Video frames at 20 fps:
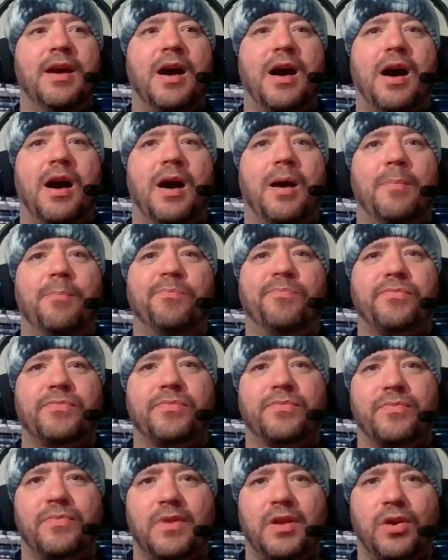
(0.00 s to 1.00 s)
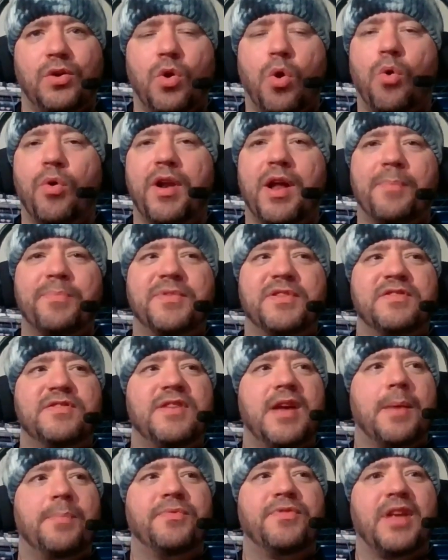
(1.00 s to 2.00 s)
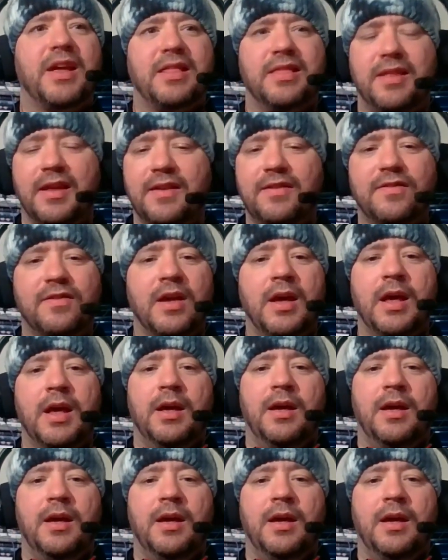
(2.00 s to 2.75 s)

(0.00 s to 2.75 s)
going up the steps. Like, this